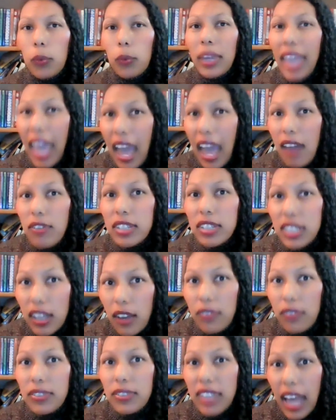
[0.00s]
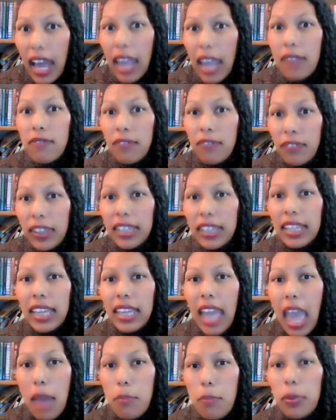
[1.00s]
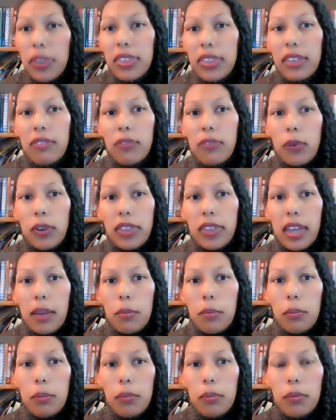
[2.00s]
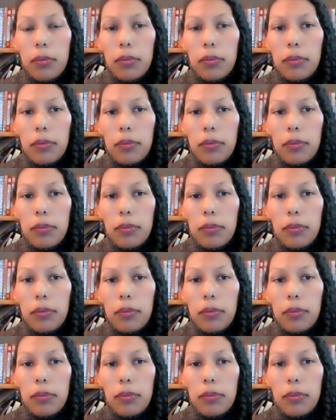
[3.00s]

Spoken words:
we have a tough time feeling empathy for them.